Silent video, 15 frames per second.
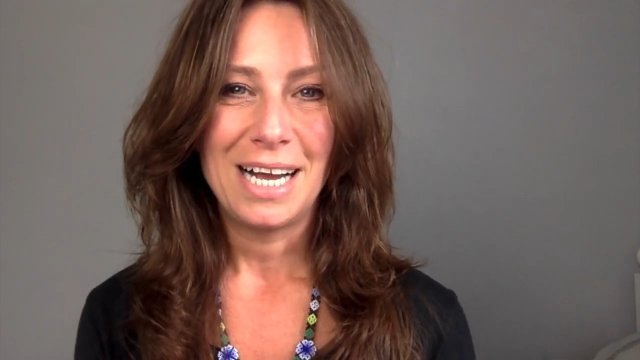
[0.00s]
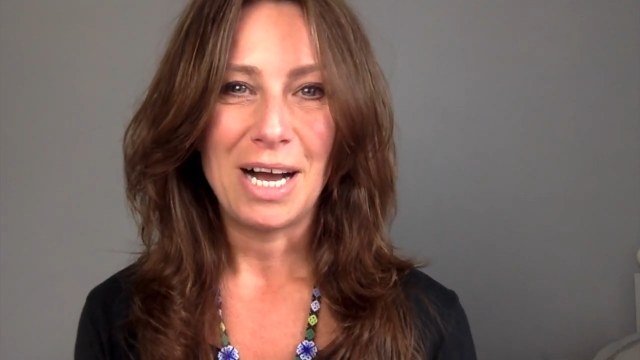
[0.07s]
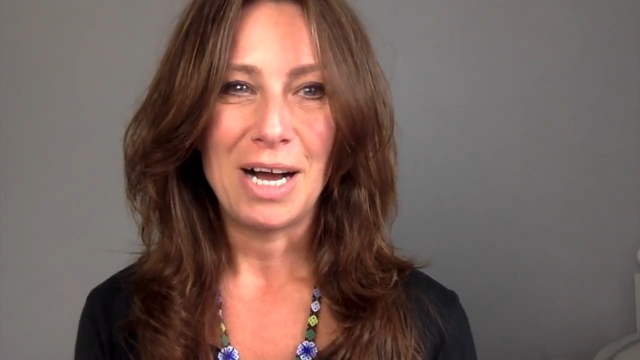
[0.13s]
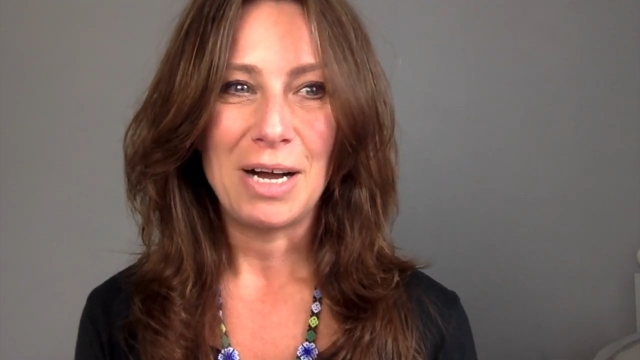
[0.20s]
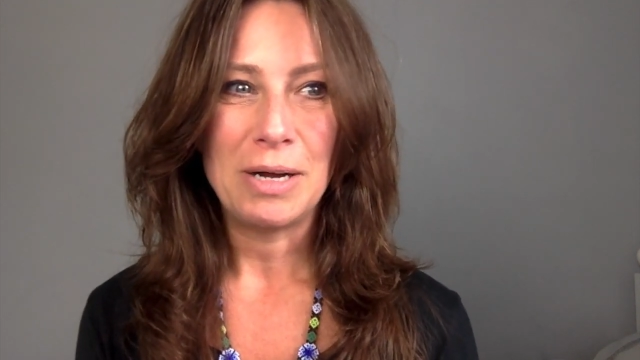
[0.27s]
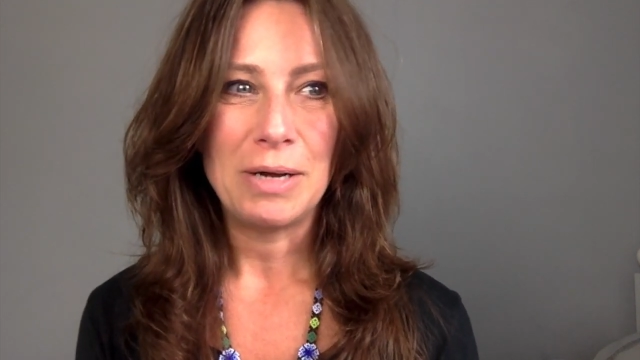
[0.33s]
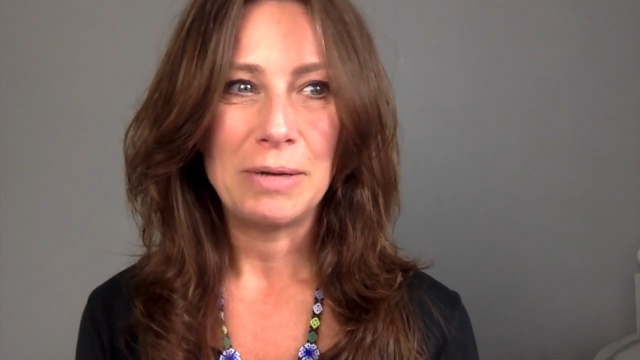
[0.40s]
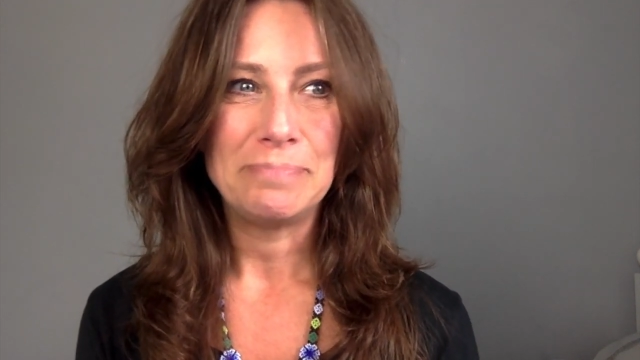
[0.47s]

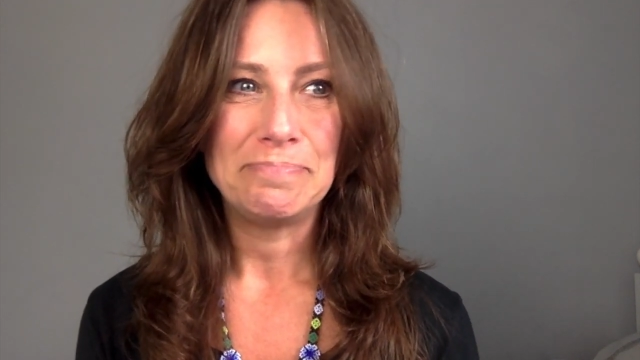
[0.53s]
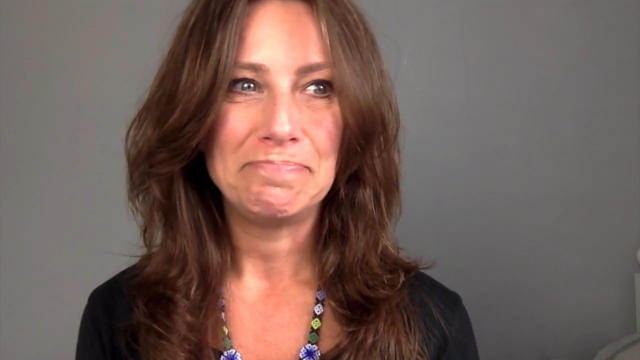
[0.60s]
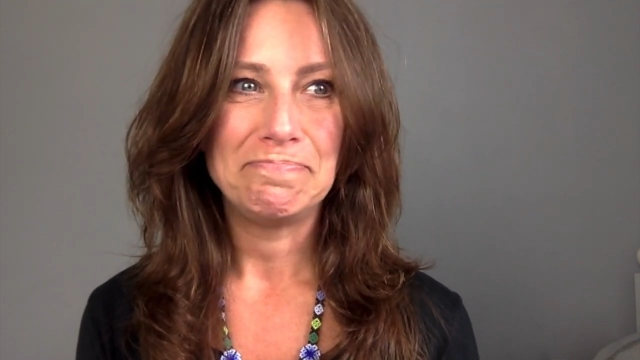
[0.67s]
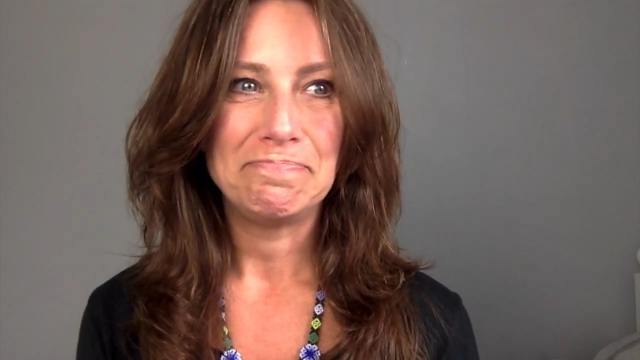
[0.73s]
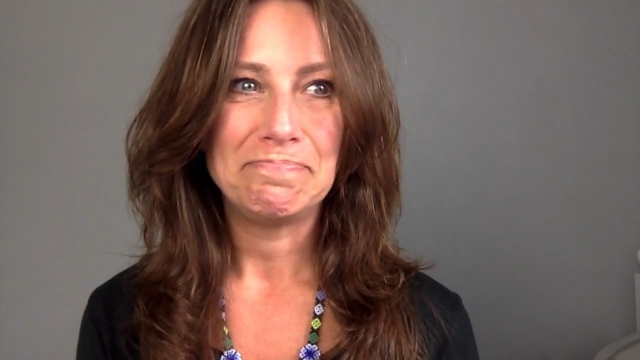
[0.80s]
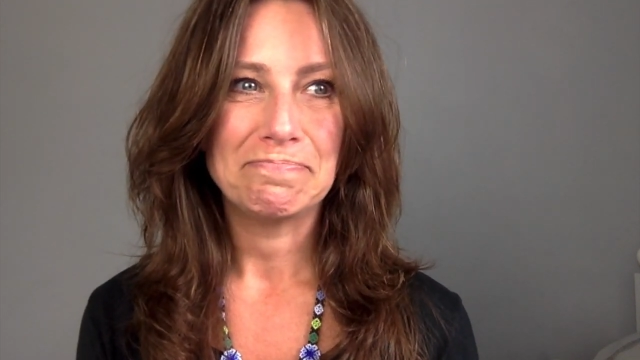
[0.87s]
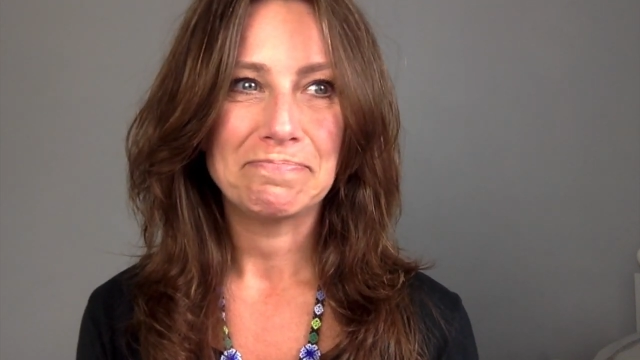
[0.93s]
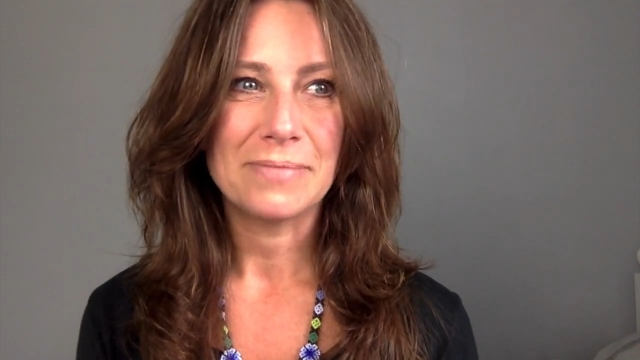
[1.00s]

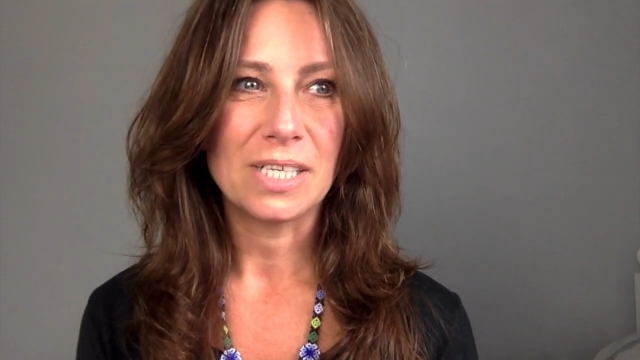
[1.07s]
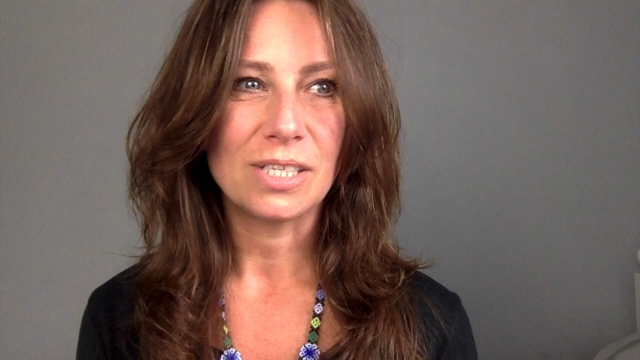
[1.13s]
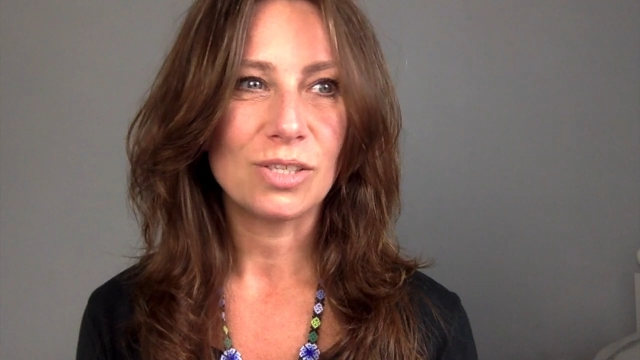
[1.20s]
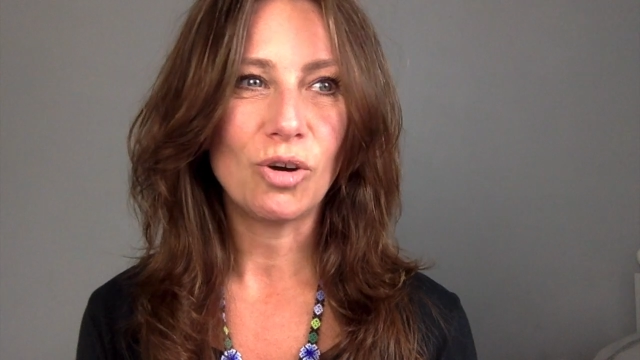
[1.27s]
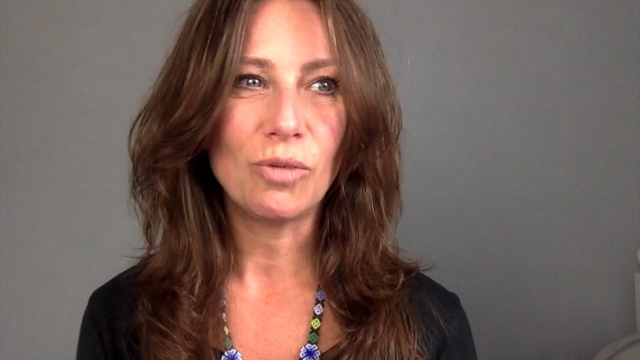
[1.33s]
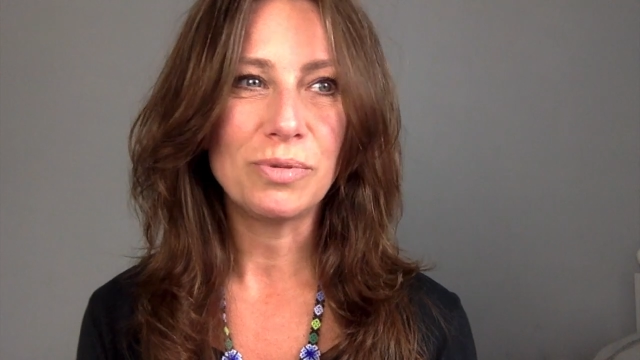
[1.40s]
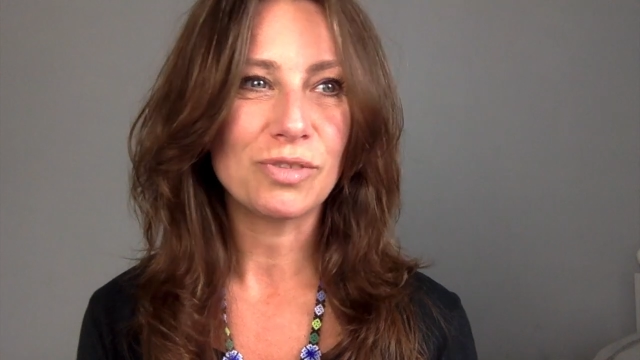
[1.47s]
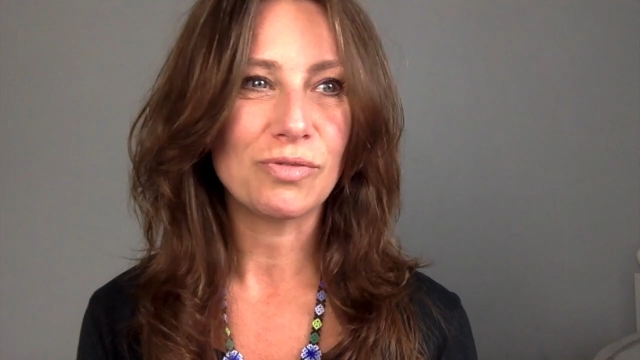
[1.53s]

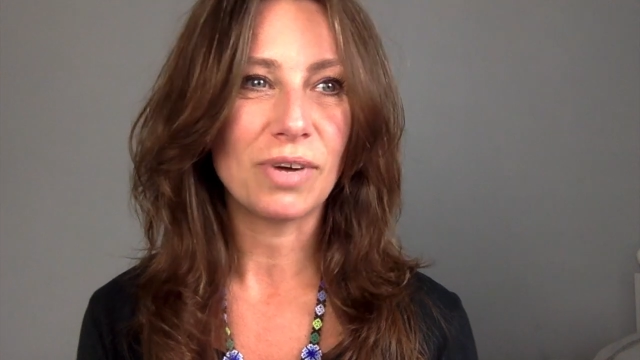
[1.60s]
Torben's